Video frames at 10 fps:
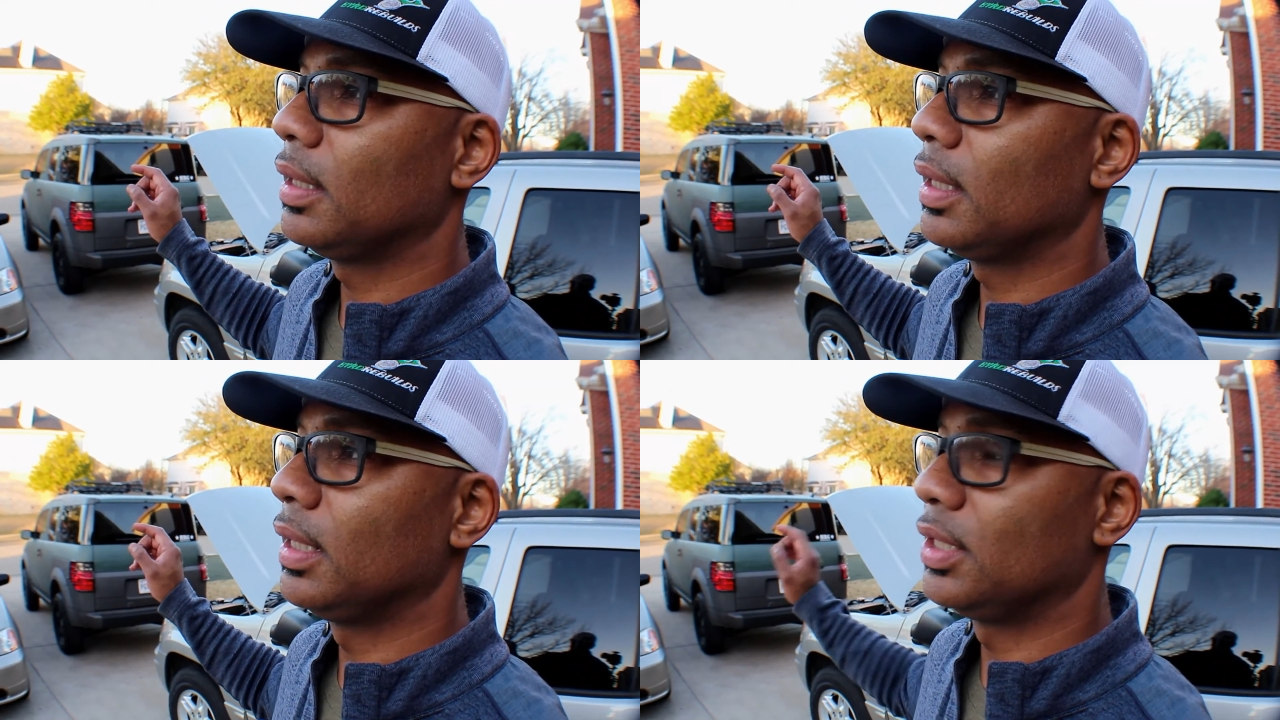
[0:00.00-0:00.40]

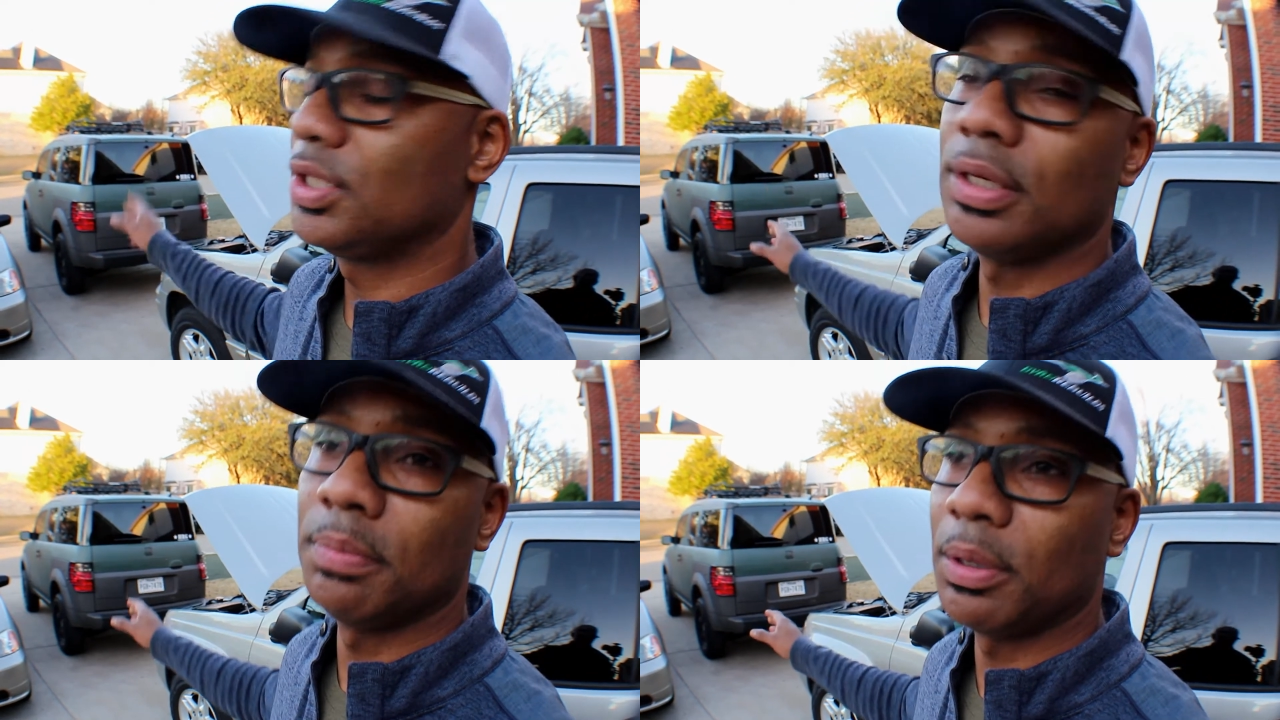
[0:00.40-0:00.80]
it
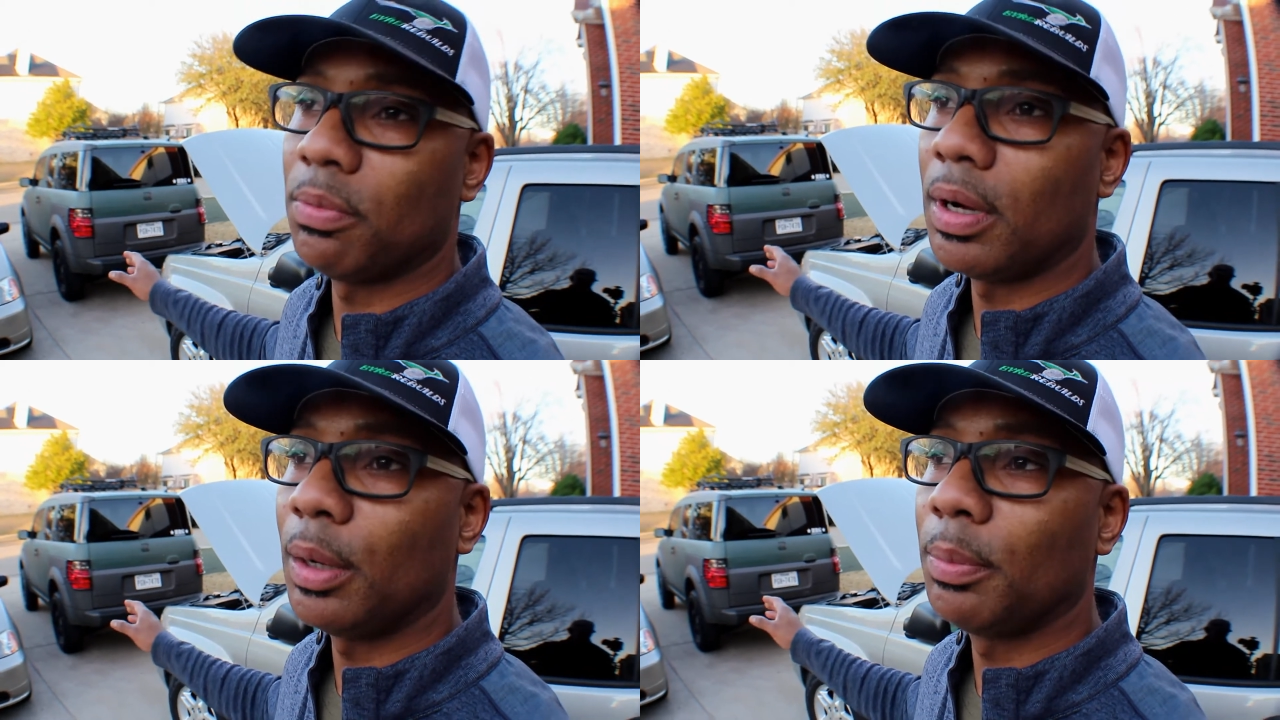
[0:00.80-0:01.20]
shouldn't be
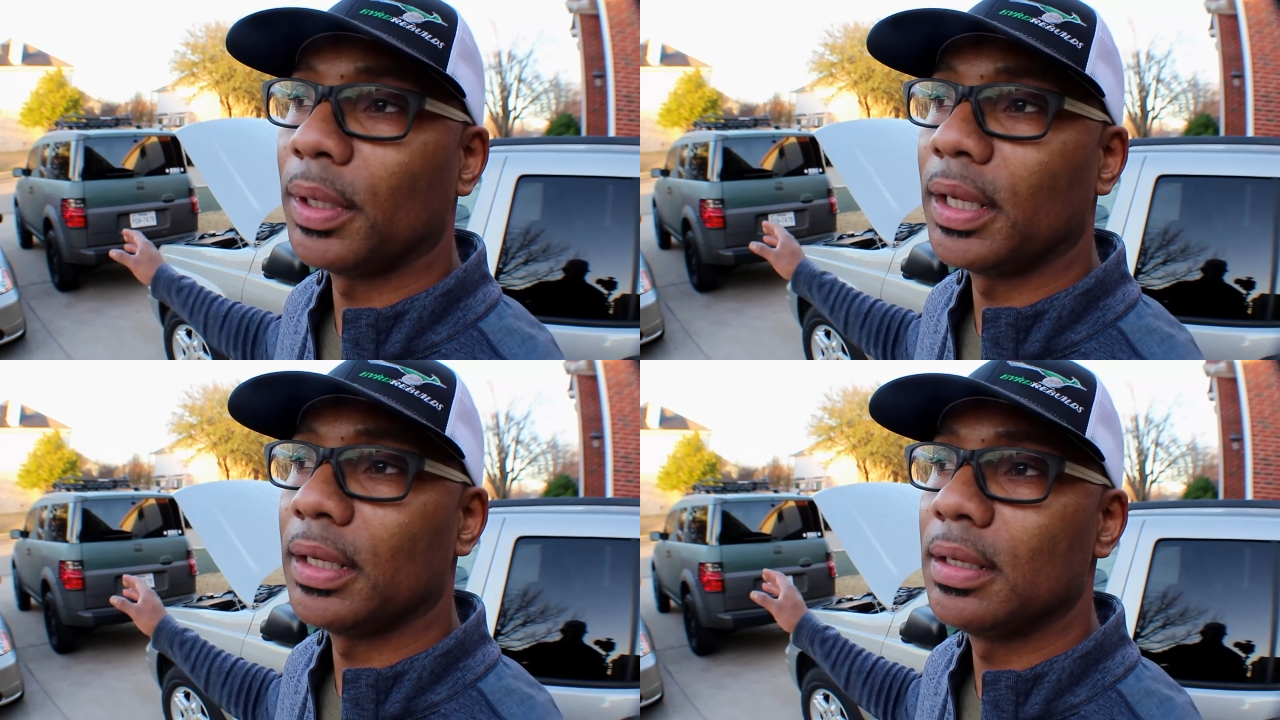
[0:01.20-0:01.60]

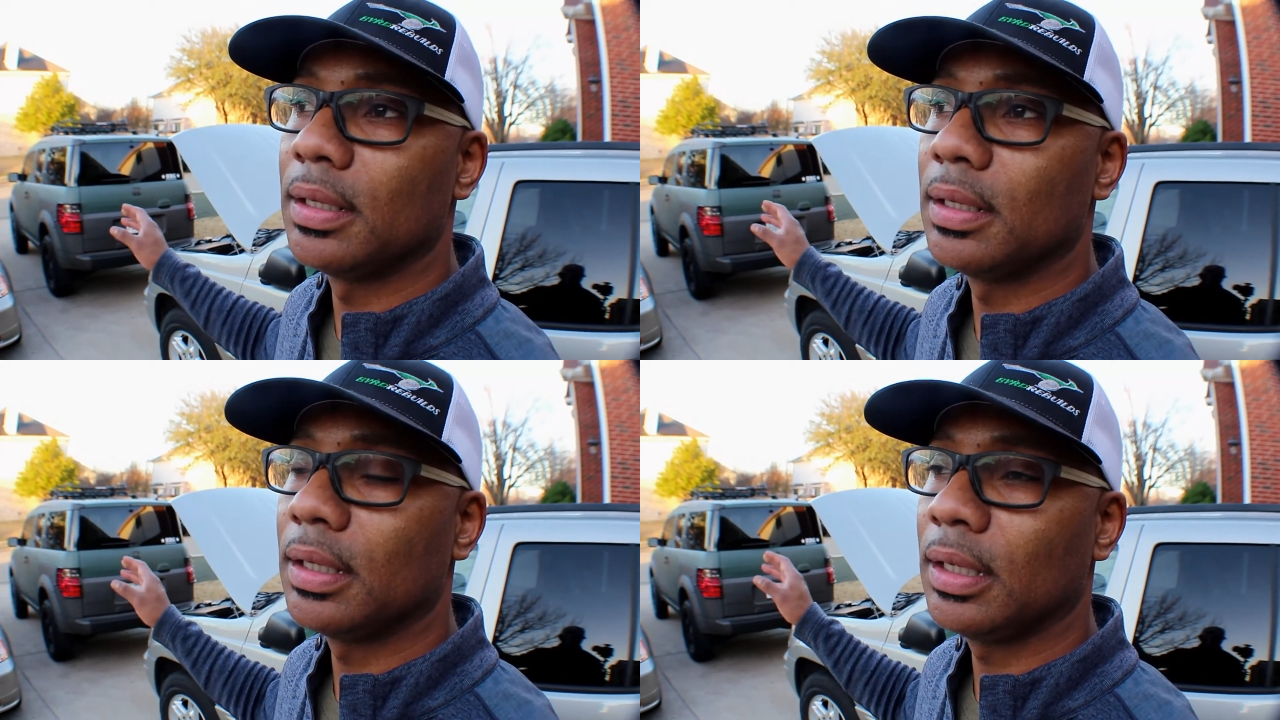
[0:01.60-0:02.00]
wobbling.
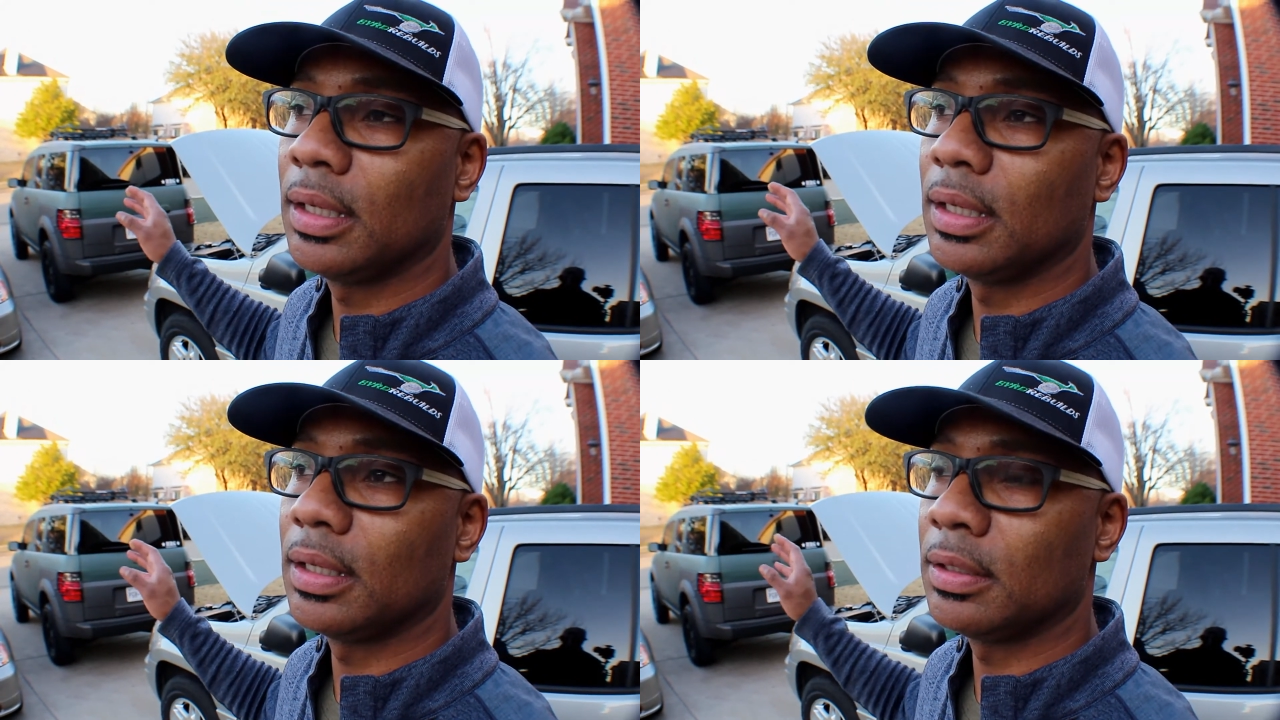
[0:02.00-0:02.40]

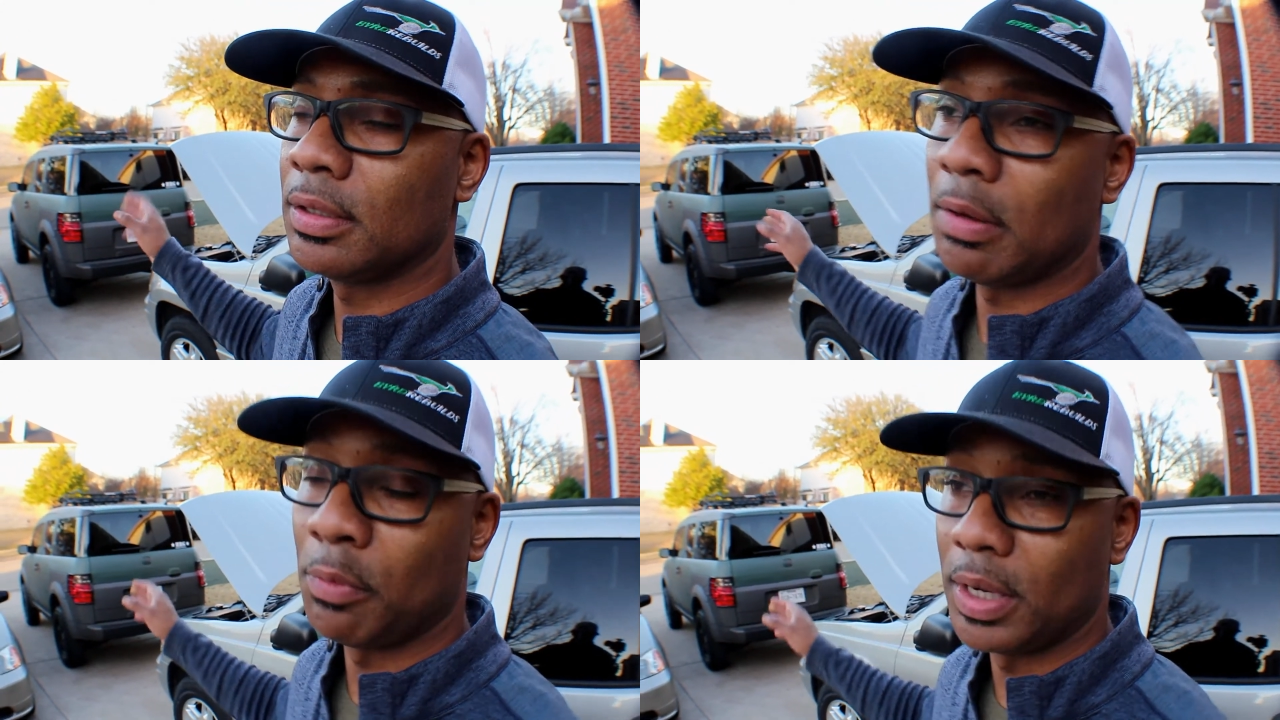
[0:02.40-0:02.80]

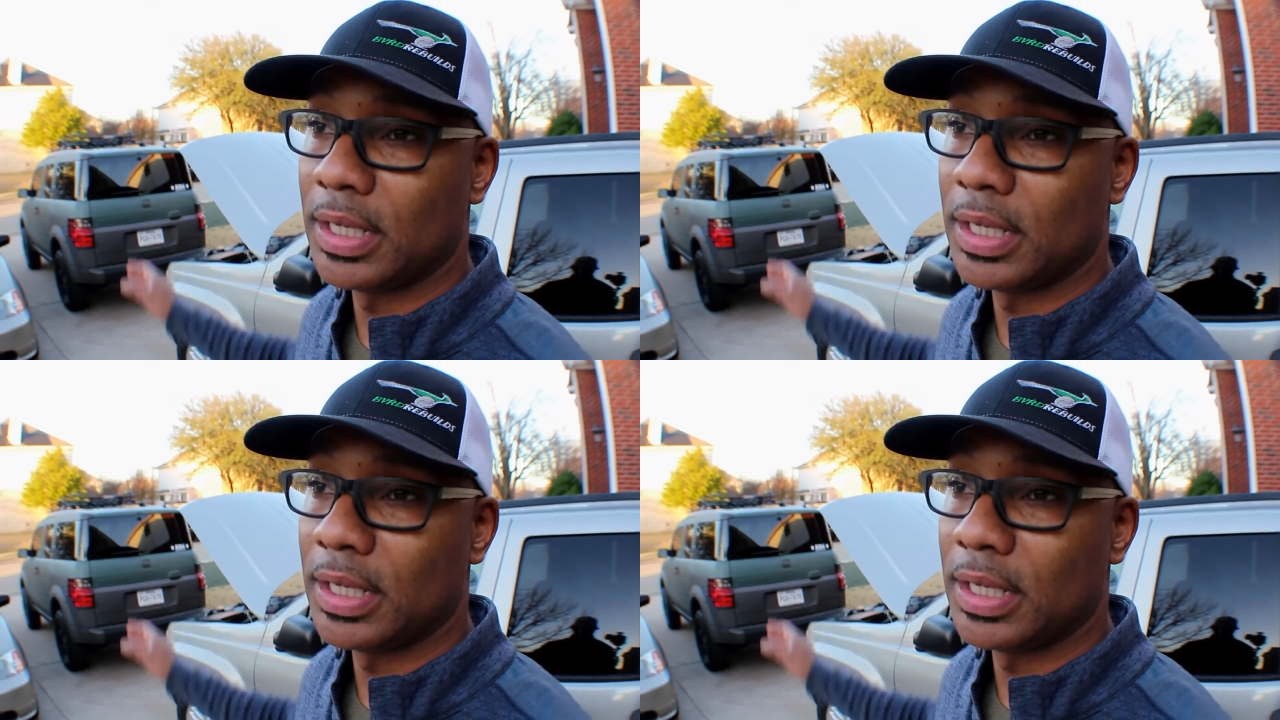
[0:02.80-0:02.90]
Well,